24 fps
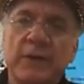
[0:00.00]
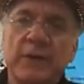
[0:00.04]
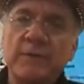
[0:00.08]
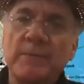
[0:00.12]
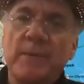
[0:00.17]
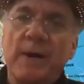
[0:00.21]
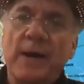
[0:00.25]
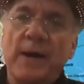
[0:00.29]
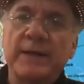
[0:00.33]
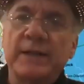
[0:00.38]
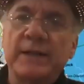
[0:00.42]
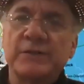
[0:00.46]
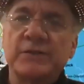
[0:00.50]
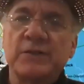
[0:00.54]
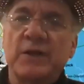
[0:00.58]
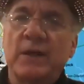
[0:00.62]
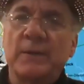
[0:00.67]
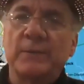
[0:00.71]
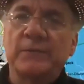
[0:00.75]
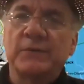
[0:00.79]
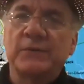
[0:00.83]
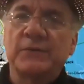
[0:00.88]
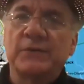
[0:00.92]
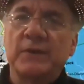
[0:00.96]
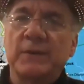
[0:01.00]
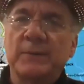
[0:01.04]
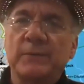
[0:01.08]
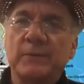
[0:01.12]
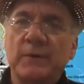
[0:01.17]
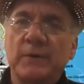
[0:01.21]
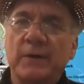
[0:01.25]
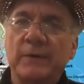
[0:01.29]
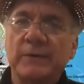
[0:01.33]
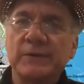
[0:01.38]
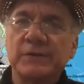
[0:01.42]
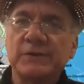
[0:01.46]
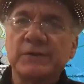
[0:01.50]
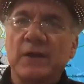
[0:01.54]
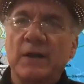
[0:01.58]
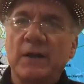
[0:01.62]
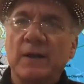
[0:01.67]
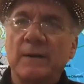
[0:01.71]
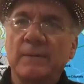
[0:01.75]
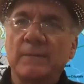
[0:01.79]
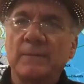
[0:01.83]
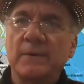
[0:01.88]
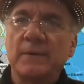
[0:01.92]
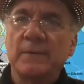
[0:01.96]
mining job's a temporary
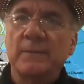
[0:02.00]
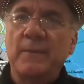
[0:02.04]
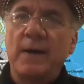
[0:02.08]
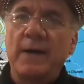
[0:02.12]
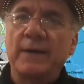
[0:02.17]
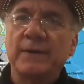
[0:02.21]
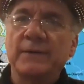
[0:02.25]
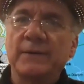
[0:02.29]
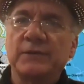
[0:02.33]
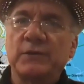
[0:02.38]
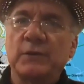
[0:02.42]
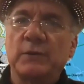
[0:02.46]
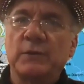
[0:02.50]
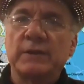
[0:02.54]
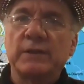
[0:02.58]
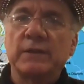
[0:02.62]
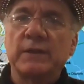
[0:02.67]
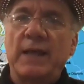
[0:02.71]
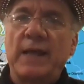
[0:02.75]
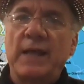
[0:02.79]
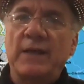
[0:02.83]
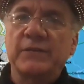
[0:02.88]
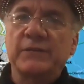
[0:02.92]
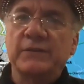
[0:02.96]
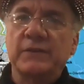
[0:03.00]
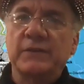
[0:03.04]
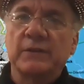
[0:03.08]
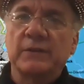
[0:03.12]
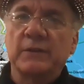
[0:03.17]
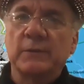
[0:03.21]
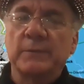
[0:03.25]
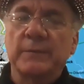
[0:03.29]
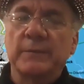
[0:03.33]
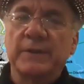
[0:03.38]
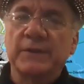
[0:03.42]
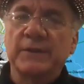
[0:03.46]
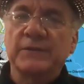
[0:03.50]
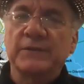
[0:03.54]
job. The mines only last a little bit of